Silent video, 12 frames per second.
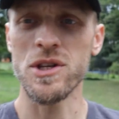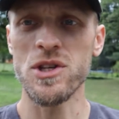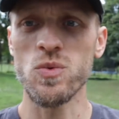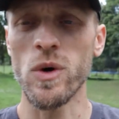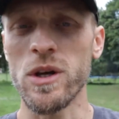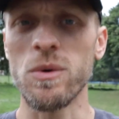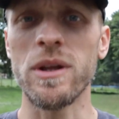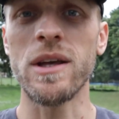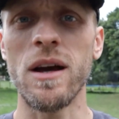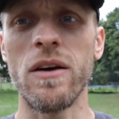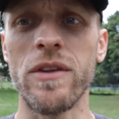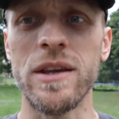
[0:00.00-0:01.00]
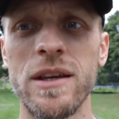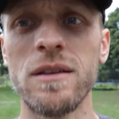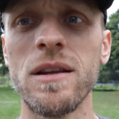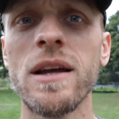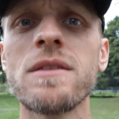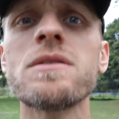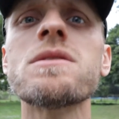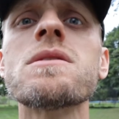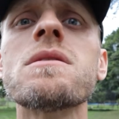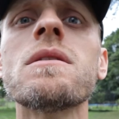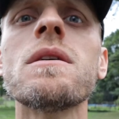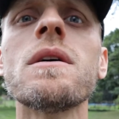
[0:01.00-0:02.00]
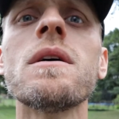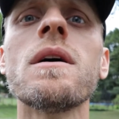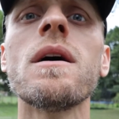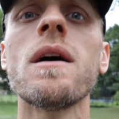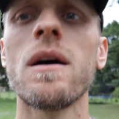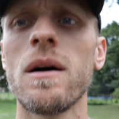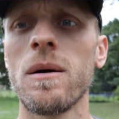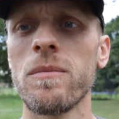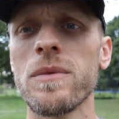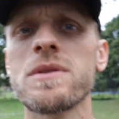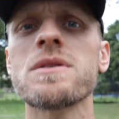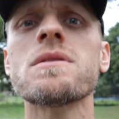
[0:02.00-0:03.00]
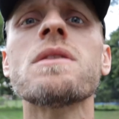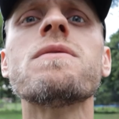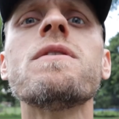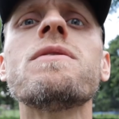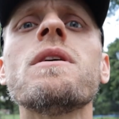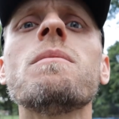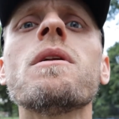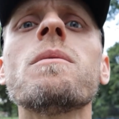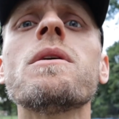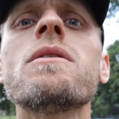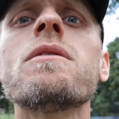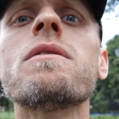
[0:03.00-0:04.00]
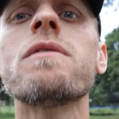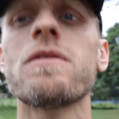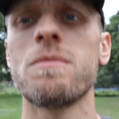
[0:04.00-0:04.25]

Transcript: This is what you would get on the kit lens. That's 15 millimeters.